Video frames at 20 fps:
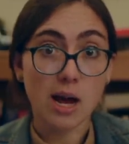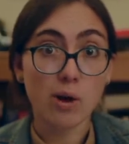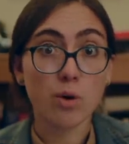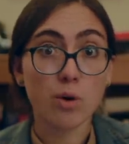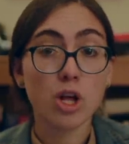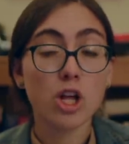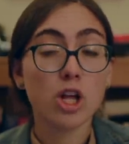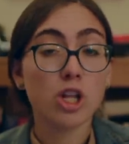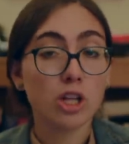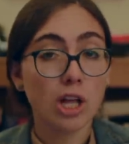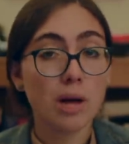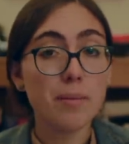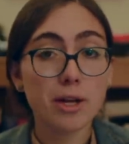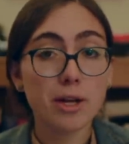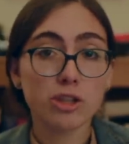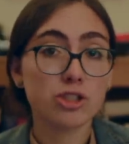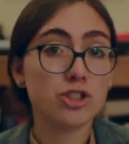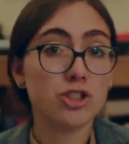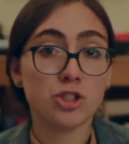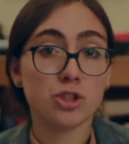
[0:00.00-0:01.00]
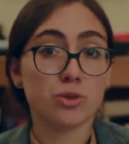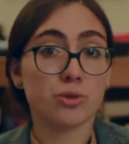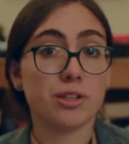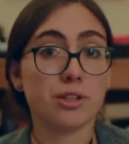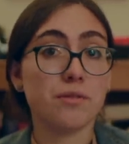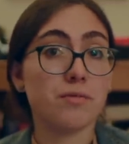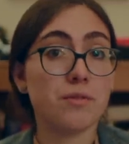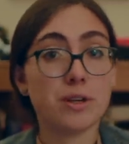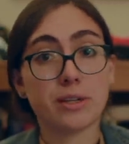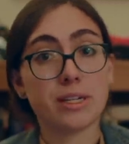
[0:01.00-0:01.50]
Now, lawmakers
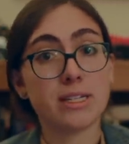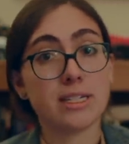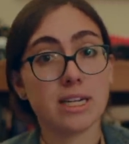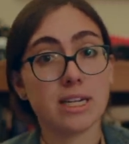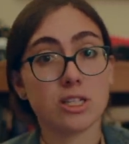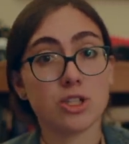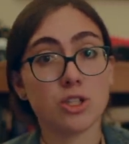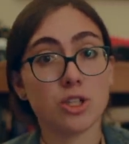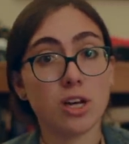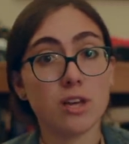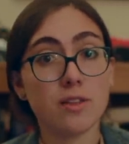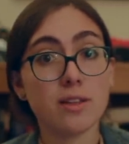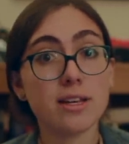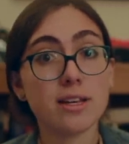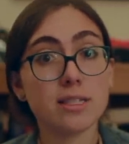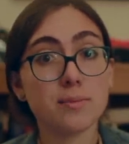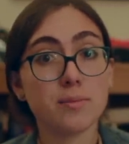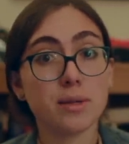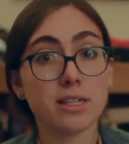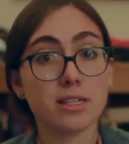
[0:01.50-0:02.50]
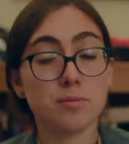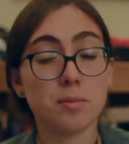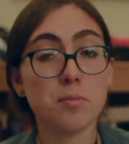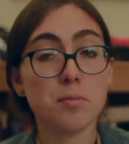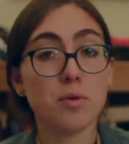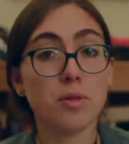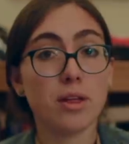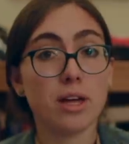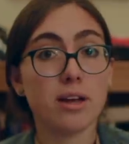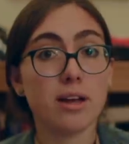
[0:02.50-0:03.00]
disagree very intensely on this
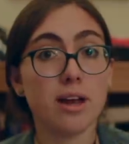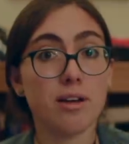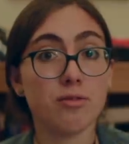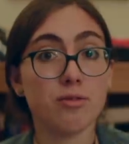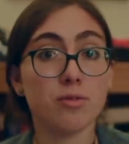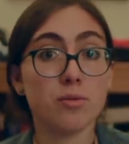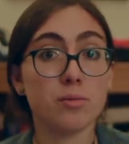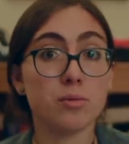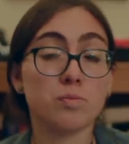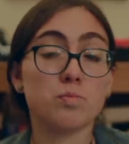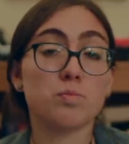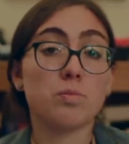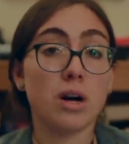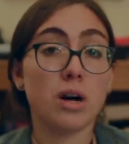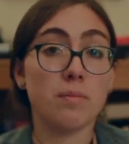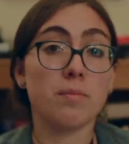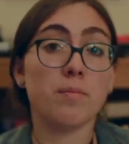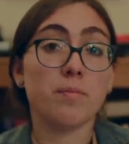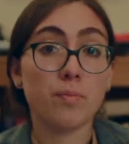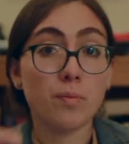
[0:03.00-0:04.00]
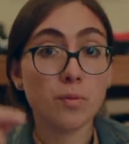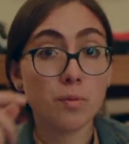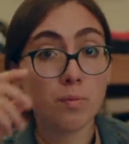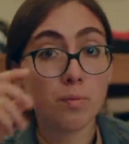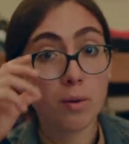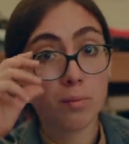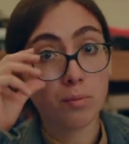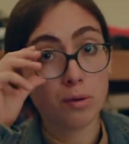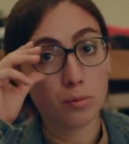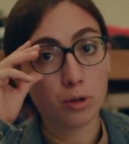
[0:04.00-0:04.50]
because people that have um,
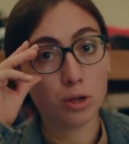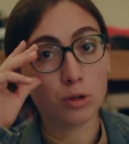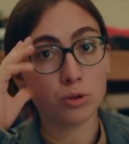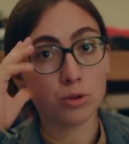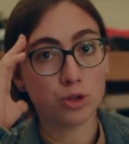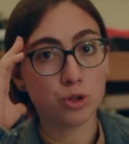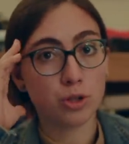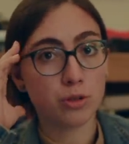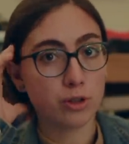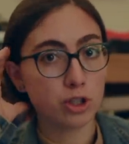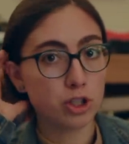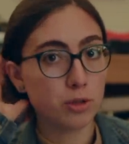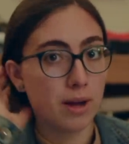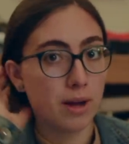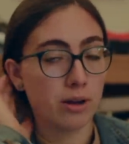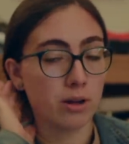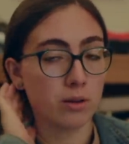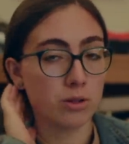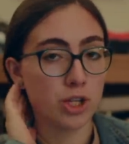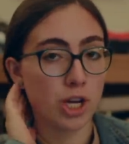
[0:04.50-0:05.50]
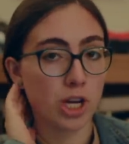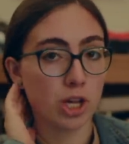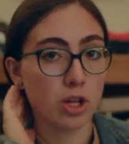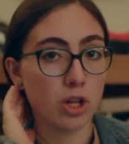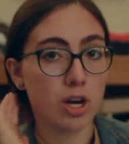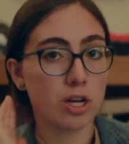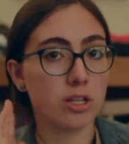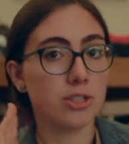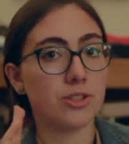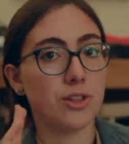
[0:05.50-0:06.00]
proposed universal background
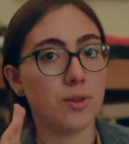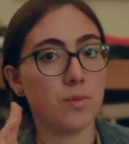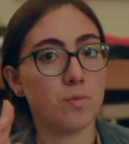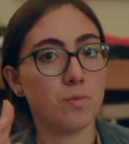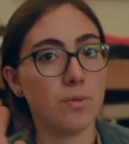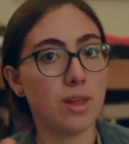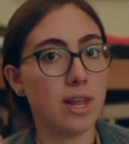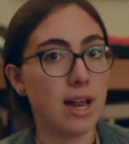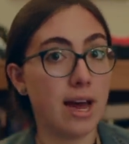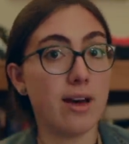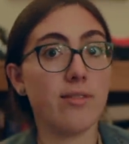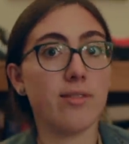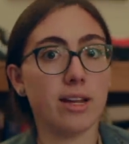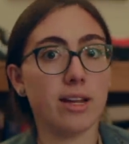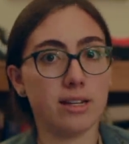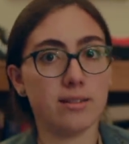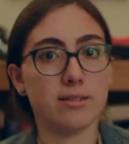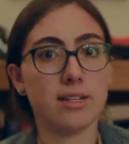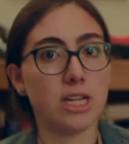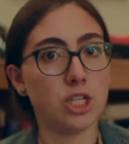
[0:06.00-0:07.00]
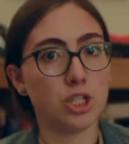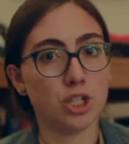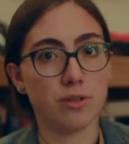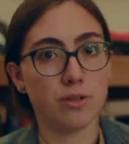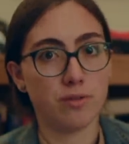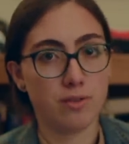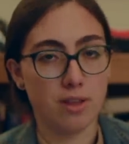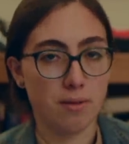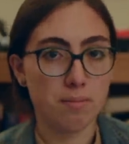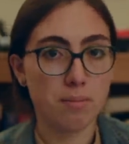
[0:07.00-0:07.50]
check laws that have an
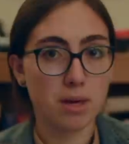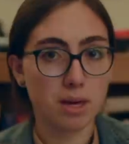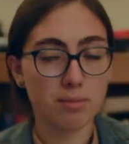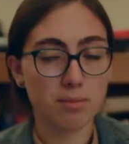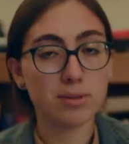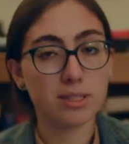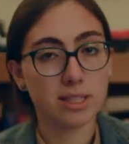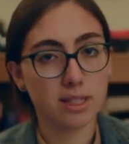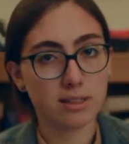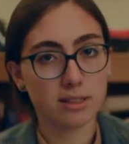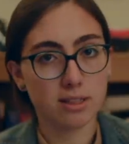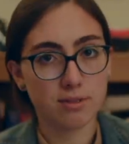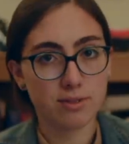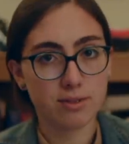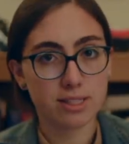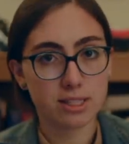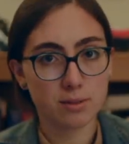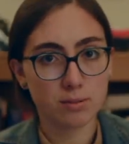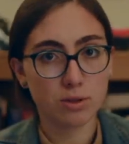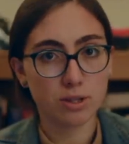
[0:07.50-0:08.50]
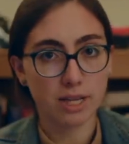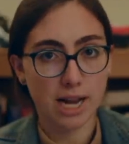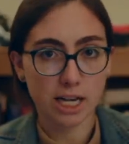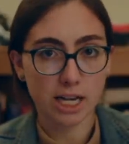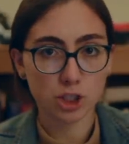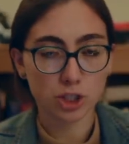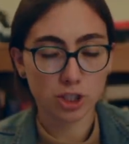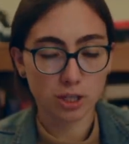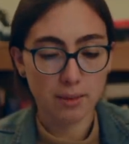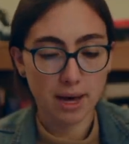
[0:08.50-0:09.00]
intention of them being politically feasible
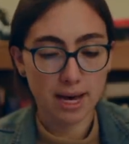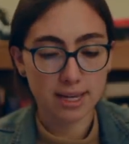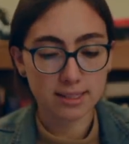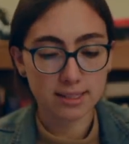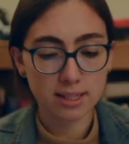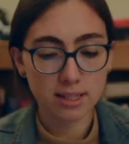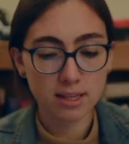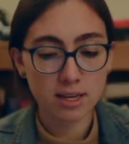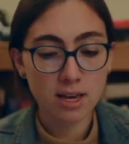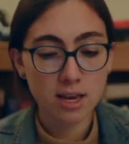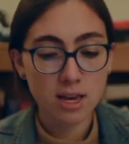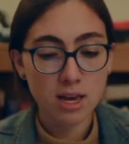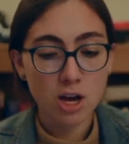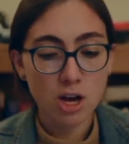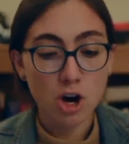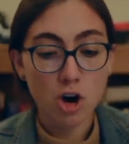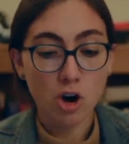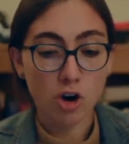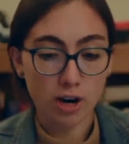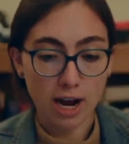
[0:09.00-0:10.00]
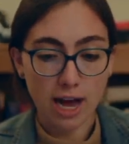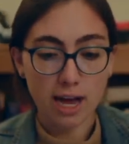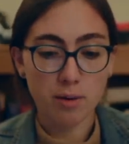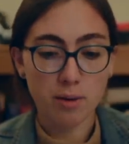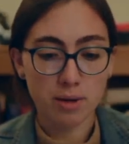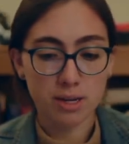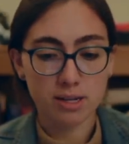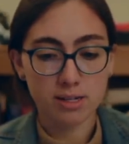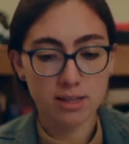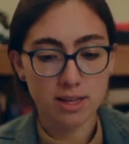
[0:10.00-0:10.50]
and actually passing are
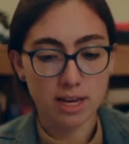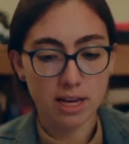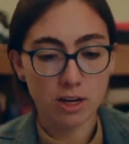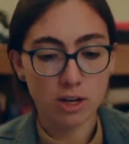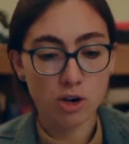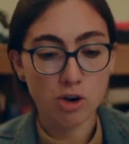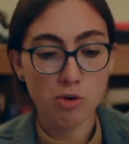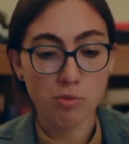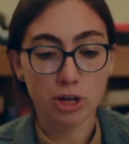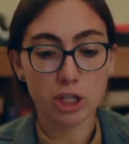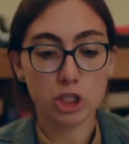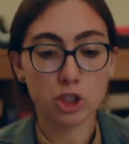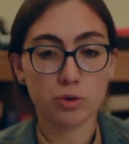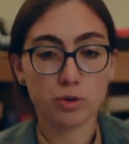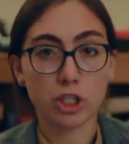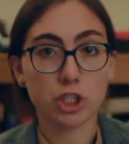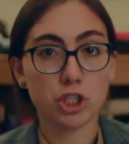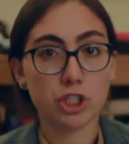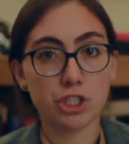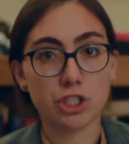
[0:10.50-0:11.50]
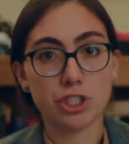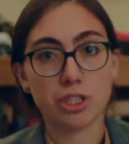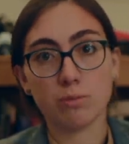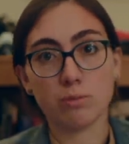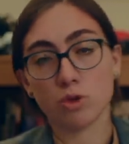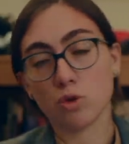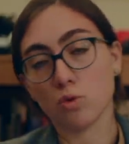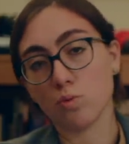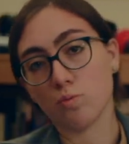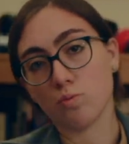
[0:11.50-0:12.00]
adamant that registration
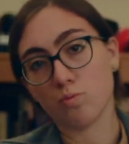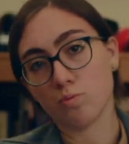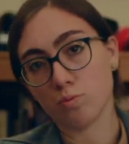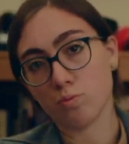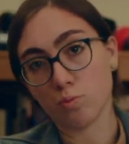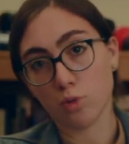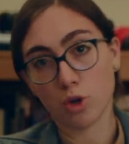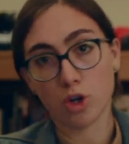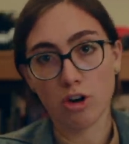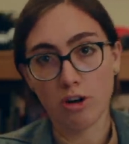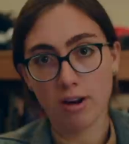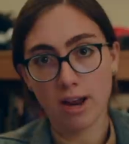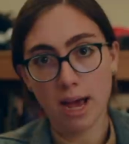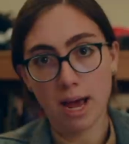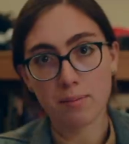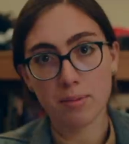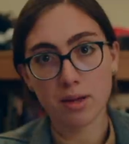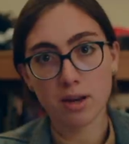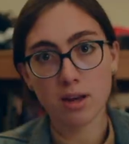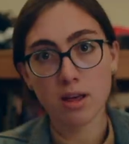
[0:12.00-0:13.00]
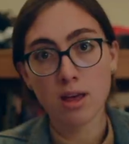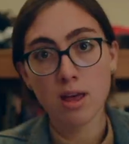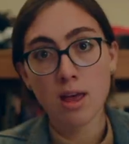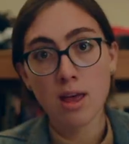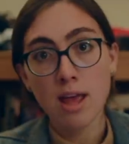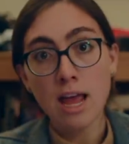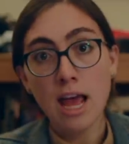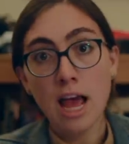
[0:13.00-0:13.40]
systems would not happen.